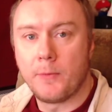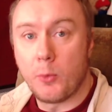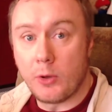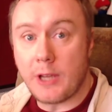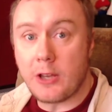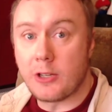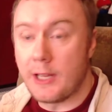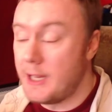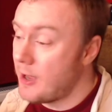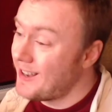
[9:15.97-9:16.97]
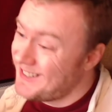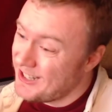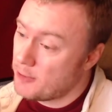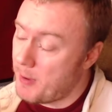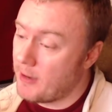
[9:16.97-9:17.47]
Whereas actually, I did
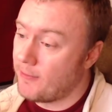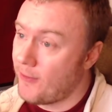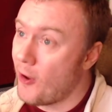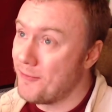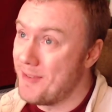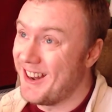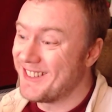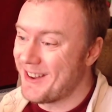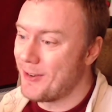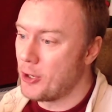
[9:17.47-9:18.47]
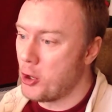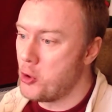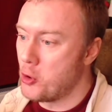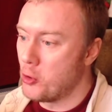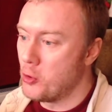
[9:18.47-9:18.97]
spend 5 minutes having a
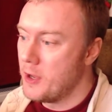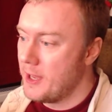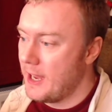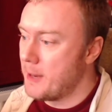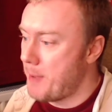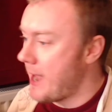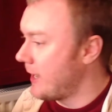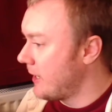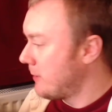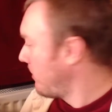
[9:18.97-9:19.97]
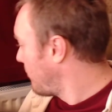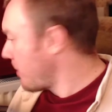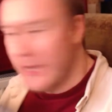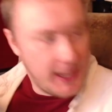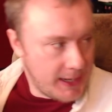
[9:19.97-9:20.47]
Google in a panic before
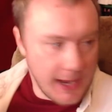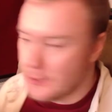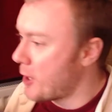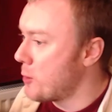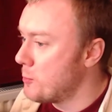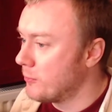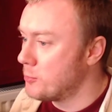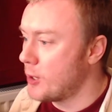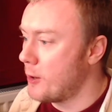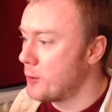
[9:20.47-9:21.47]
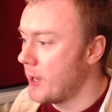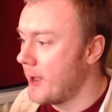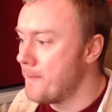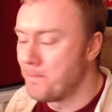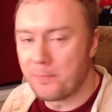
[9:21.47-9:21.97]
my kid gets home from
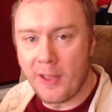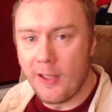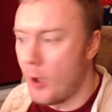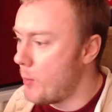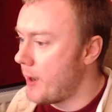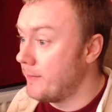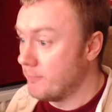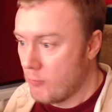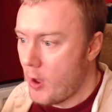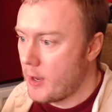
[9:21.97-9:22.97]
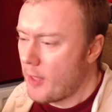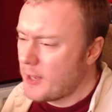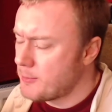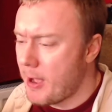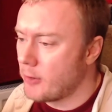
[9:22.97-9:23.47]
childcare and went, right, I think
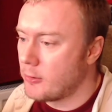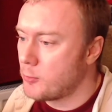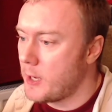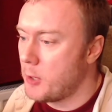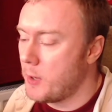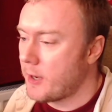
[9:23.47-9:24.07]
it's about 120 quid.